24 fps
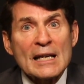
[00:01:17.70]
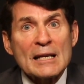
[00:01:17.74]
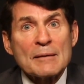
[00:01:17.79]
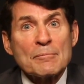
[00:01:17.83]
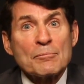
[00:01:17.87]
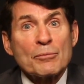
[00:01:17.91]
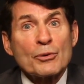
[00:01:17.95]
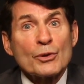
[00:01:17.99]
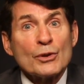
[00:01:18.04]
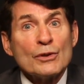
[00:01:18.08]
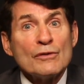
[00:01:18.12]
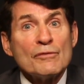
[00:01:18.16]

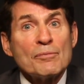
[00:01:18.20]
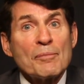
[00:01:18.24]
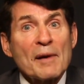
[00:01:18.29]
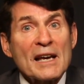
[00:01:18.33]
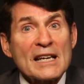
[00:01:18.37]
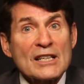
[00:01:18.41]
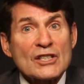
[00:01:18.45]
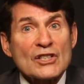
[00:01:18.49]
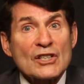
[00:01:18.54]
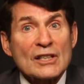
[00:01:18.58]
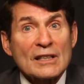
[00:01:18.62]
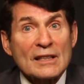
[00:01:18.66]
improved
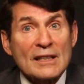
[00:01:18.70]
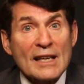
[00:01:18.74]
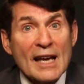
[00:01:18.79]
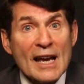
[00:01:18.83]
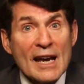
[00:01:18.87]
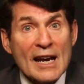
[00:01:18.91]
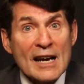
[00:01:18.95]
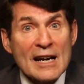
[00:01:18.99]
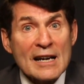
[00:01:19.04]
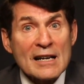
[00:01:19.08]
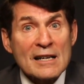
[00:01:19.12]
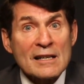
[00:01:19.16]
patient
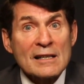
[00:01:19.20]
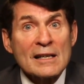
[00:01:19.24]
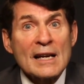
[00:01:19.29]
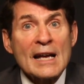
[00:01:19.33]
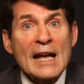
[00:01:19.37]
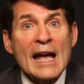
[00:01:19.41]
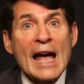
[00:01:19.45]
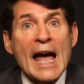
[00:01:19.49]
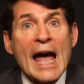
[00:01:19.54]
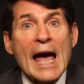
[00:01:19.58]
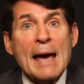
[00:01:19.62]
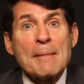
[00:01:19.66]
care,
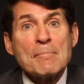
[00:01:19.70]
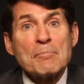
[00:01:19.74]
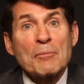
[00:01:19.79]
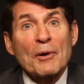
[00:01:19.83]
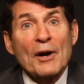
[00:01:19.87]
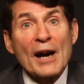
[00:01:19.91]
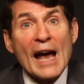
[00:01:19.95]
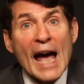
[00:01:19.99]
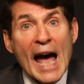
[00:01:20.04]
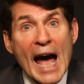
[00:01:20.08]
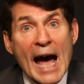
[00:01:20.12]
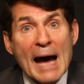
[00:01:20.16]
and
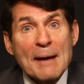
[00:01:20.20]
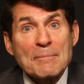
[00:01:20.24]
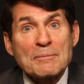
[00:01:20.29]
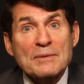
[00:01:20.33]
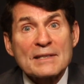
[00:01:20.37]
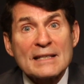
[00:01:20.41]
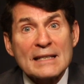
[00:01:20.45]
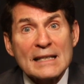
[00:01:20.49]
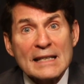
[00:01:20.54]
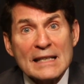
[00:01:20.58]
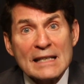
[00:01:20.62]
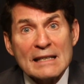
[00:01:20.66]

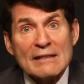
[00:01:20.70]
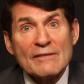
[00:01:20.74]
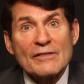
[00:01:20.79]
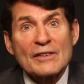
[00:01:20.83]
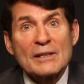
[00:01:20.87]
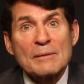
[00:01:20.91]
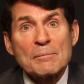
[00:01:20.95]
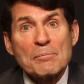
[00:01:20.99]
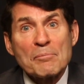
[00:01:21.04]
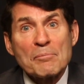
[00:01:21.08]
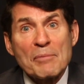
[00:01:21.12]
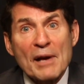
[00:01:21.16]
perhaps
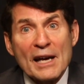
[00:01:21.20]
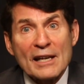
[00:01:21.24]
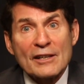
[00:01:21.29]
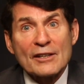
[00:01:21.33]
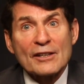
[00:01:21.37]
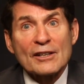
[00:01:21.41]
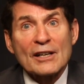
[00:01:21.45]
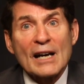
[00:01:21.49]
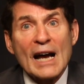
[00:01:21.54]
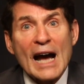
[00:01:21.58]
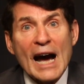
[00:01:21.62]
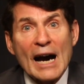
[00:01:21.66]
even
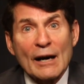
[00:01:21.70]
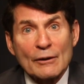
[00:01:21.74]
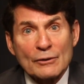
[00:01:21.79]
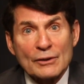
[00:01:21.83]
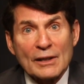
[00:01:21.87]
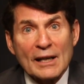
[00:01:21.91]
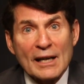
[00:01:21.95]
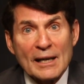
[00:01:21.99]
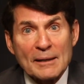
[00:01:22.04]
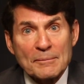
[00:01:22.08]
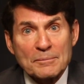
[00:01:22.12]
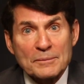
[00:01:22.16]
better
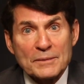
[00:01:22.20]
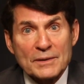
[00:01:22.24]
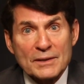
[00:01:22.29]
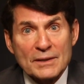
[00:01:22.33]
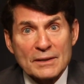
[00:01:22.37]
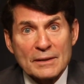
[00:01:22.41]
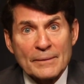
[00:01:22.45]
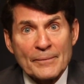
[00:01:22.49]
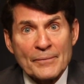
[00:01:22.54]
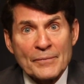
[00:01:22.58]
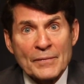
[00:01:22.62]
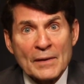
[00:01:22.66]

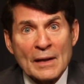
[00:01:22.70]
outcomes.